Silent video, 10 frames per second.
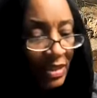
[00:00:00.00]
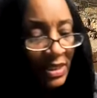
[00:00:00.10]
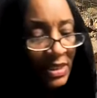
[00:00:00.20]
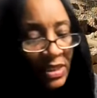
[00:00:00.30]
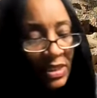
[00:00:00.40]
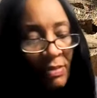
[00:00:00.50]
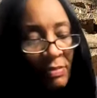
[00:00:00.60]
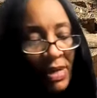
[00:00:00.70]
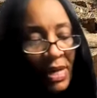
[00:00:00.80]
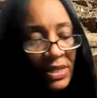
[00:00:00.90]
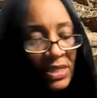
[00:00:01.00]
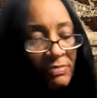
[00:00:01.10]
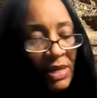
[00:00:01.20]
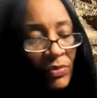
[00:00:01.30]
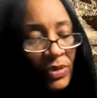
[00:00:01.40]
This has come upon
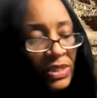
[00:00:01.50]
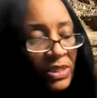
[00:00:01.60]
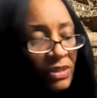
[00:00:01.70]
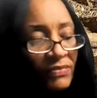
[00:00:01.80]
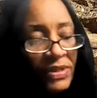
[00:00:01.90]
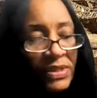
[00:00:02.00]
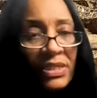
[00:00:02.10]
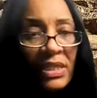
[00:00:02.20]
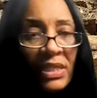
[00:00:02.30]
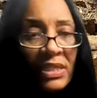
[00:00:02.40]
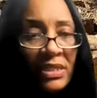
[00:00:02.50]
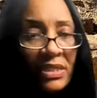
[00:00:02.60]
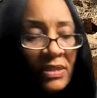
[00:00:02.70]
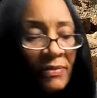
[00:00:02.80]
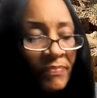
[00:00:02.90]
us by reason of the
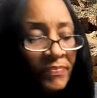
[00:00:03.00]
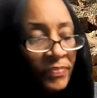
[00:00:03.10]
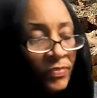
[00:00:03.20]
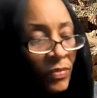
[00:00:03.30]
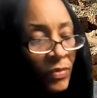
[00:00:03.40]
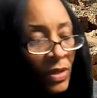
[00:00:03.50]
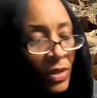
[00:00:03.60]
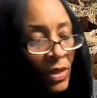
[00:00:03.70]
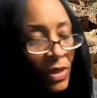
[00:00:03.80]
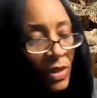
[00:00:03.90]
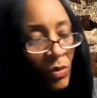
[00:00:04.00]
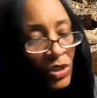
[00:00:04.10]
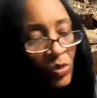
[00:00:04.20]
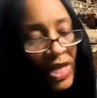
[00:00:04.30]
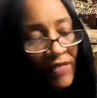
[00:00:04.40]
sins
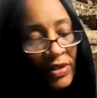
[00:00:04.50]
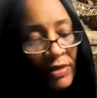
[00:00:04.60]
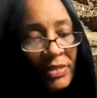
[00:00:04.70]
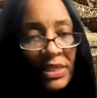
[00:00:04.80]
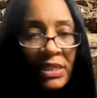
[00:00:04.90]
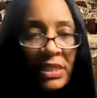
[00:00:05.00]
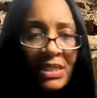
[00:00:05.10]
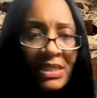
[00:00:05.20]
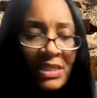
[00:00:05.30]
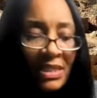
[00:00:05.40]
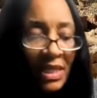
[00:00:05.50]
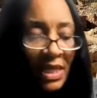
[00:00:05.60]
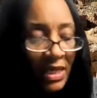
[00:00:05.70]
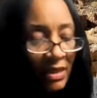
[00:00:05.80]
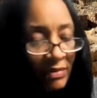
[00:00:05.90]
which we have committed against the
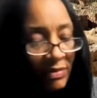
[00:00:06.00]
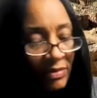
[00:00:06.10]
slave.